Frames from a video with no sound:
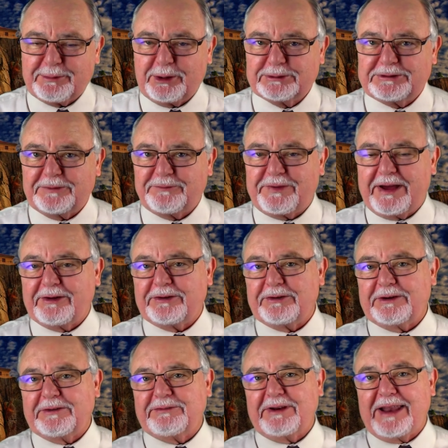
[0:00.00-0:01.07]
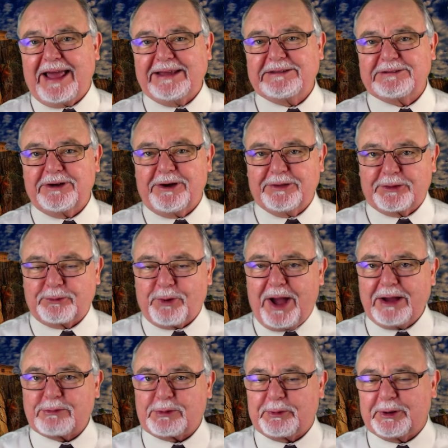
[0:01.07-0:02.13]
I'm host and founder of Light on the
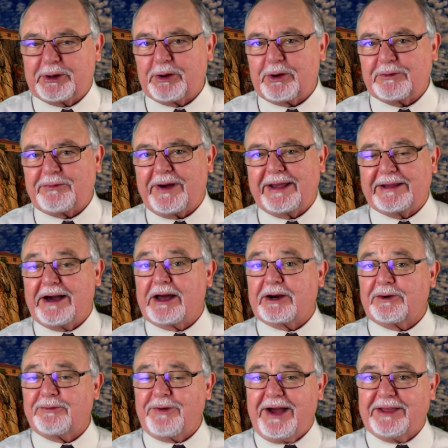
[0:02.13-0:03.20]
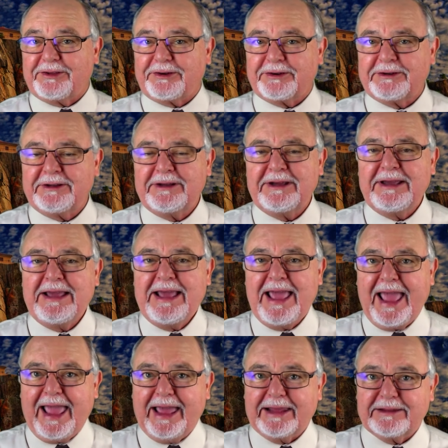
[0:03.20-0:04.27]
Rock, where we glorify God our Father
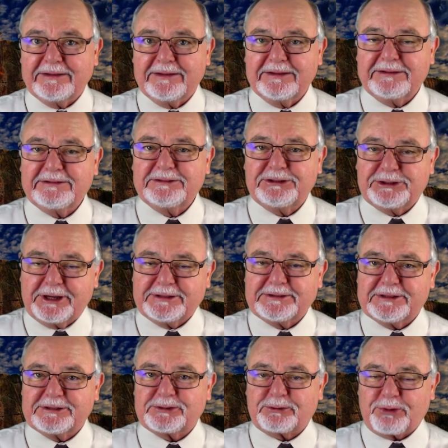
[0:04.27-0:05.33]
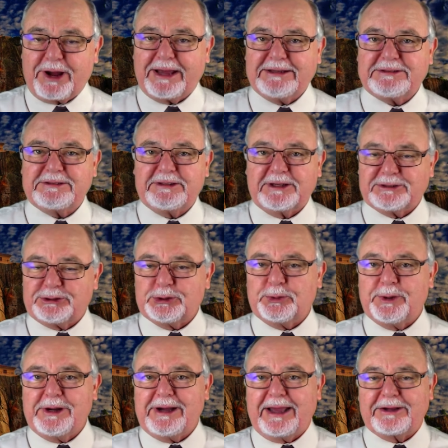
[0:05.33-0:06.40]
and Jesus Christ,
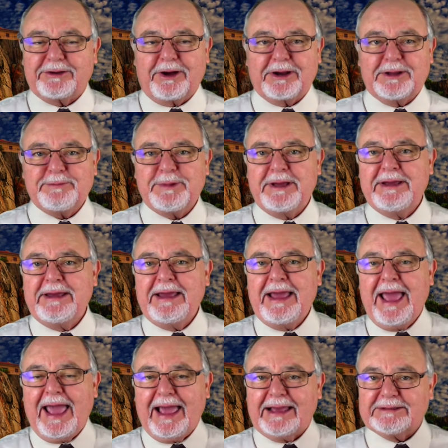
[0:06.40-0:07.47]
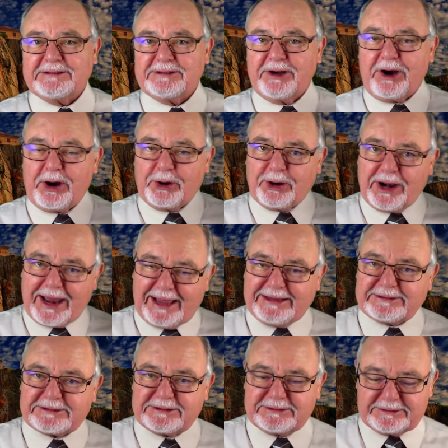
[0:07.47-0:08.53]
Yeshua I call him, as our
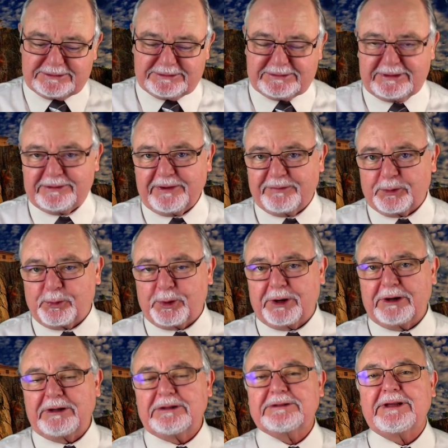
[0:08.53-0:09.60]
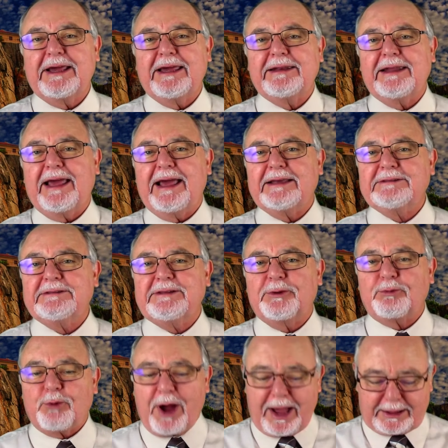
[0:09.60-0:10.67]
light of the world and as the
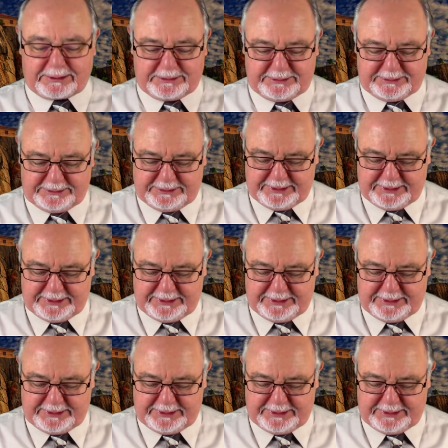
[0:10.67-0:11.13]
rock.